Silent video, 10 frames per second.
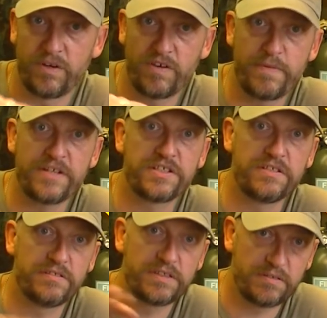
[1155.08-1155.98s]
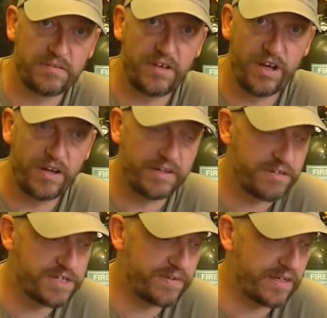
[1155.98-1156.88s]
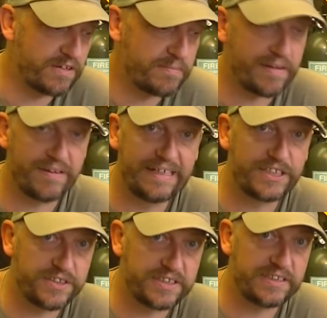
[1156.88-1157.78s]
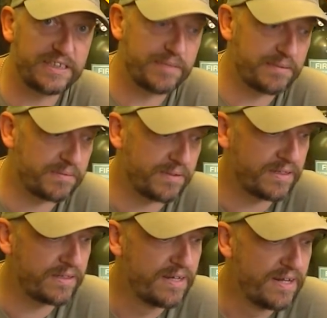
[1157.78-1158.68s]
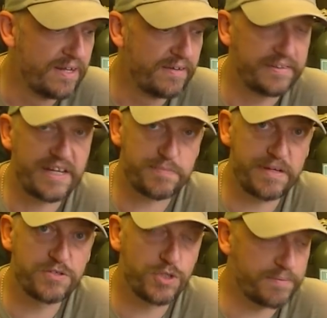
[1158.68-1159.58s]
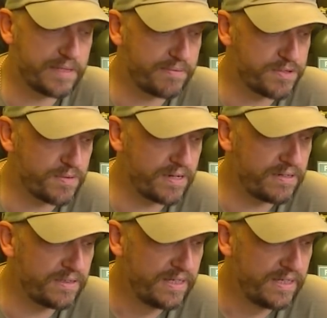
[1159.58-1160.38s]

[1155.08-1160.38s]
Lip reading: I've mentioned earlier in this video about electricity, blah, blah, blah, that's being topped up as well.